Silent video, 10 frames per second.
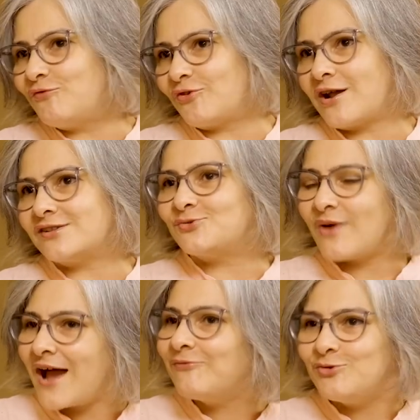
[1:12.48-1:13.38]
for us to
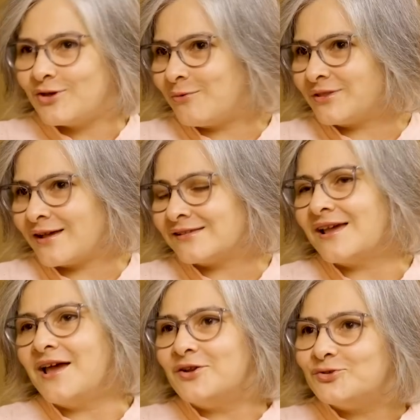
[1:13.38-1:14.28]
have you here with us
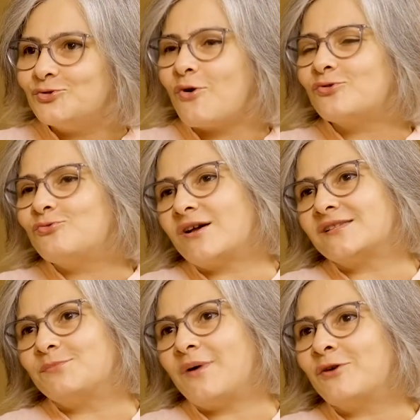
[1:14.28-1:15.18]
to talk to
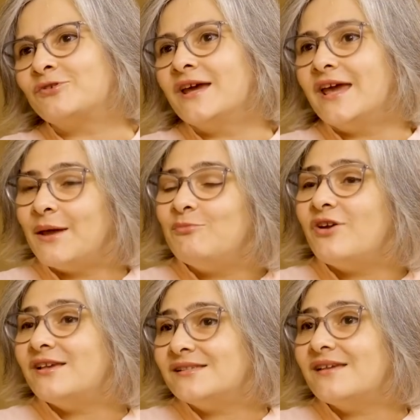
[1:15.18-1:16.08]
us about
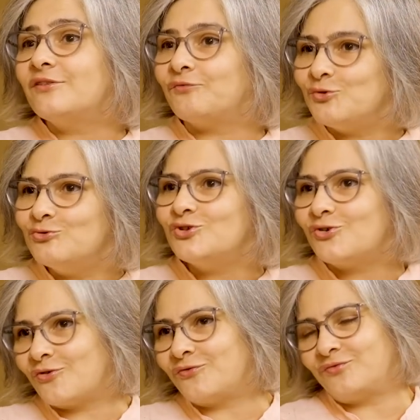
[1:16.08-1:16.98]
embracing the
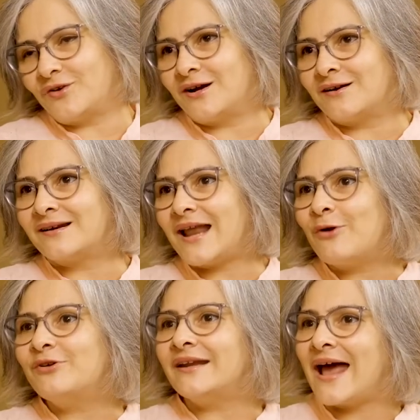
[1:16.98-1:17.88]
future of
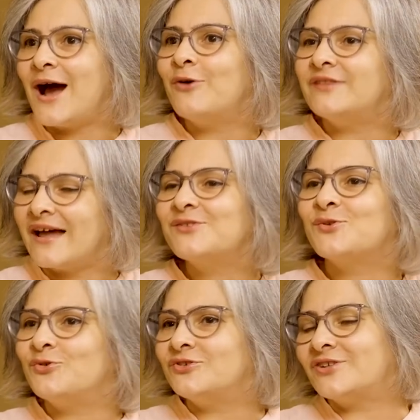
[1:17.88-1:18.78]
cloud and how that is
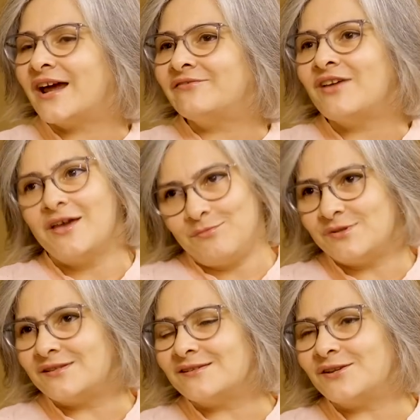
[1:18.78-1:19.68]
going to drive
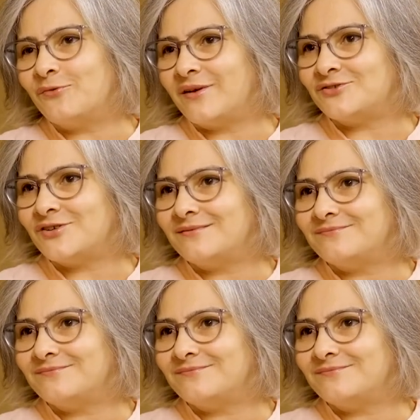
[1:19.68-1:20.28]
business innovation.